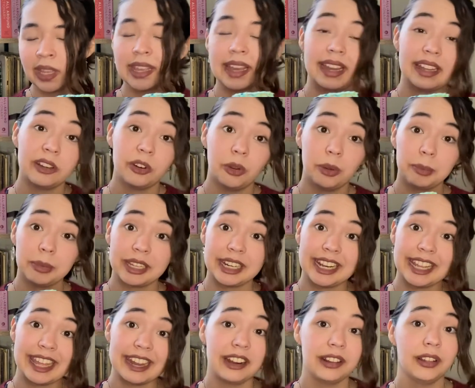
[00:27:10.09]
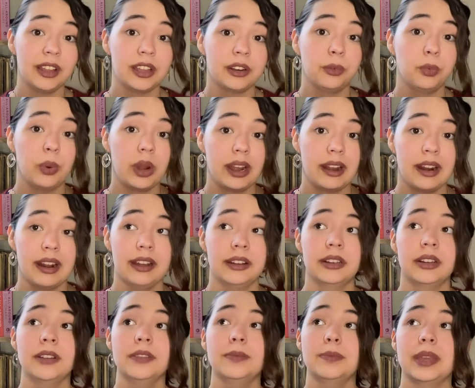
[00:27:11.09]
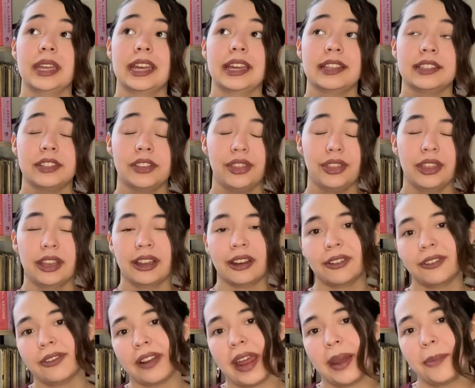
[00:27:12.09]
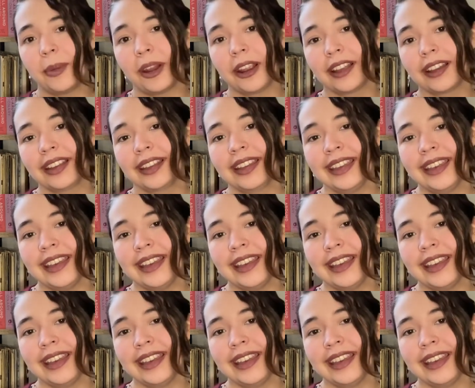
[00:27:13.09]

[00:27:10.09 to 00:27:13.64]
I know I'm going to get a lot of wear out of because the thicker fabric